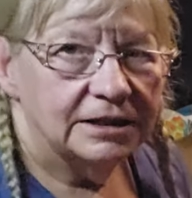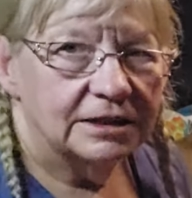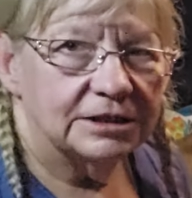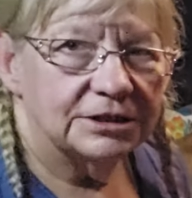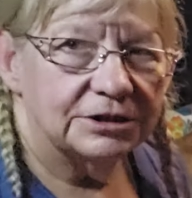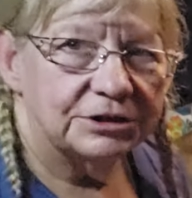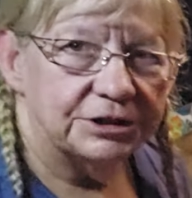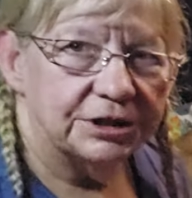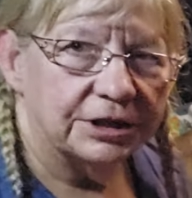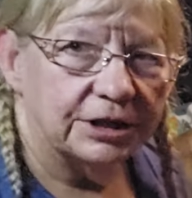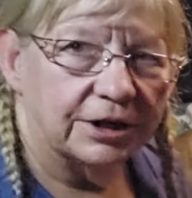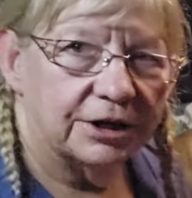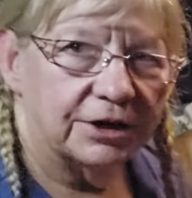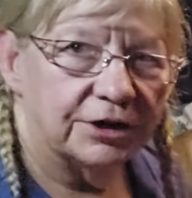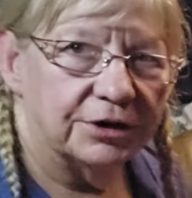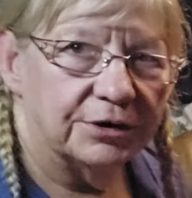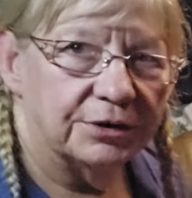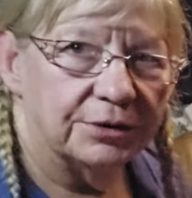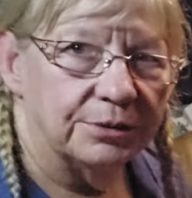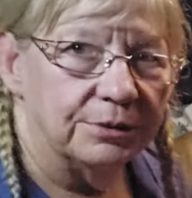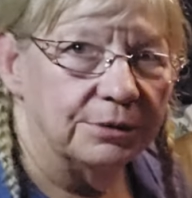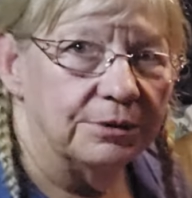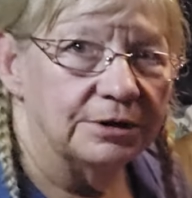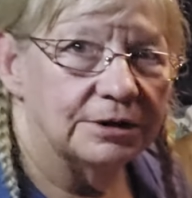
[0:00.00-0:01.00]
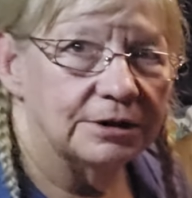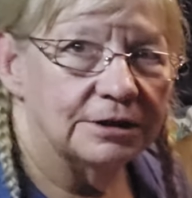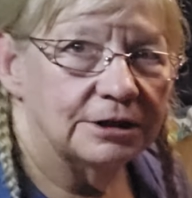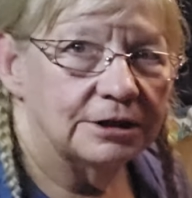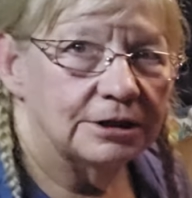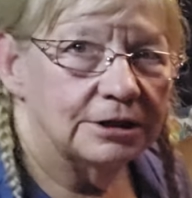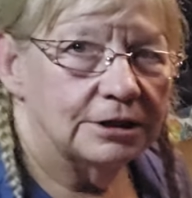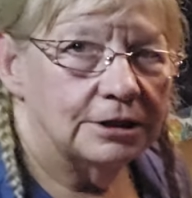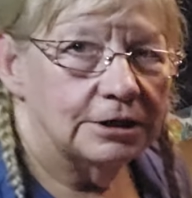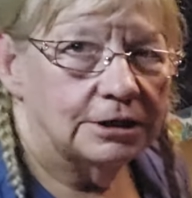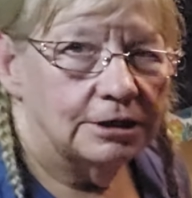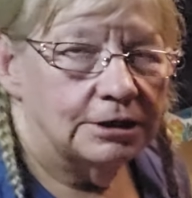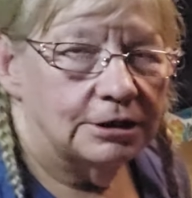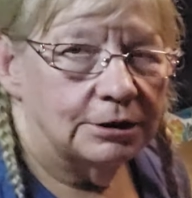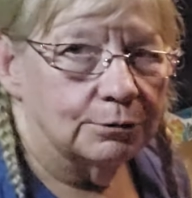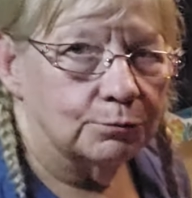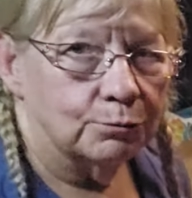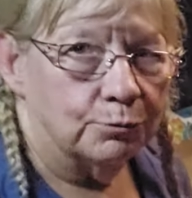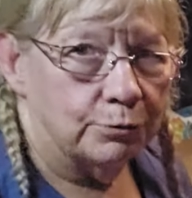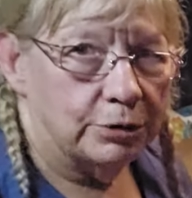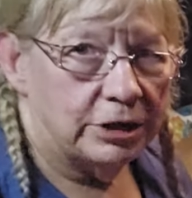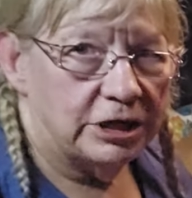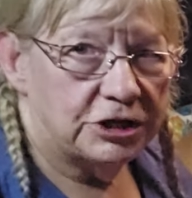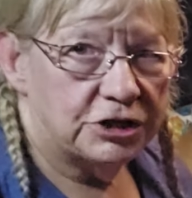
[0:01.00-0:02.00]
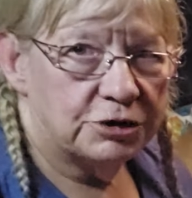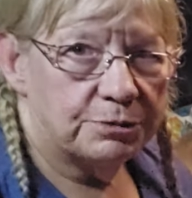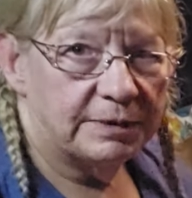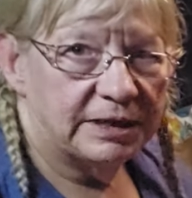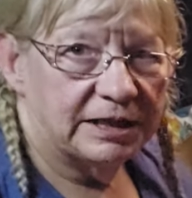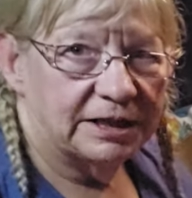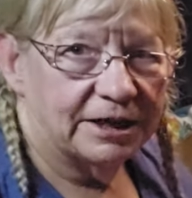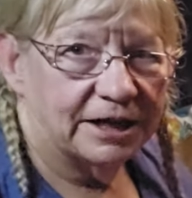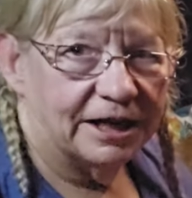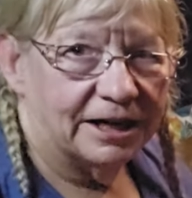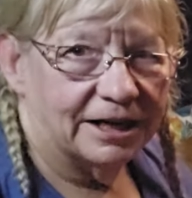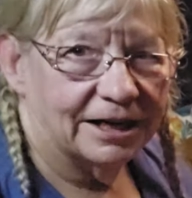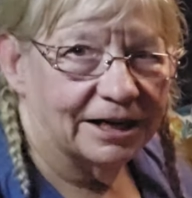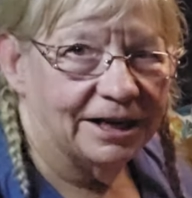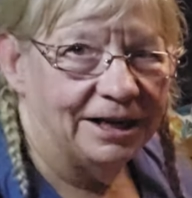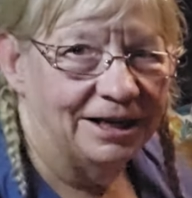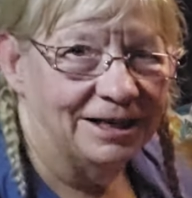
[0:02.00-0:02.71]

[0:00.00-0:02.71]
So wish me luck.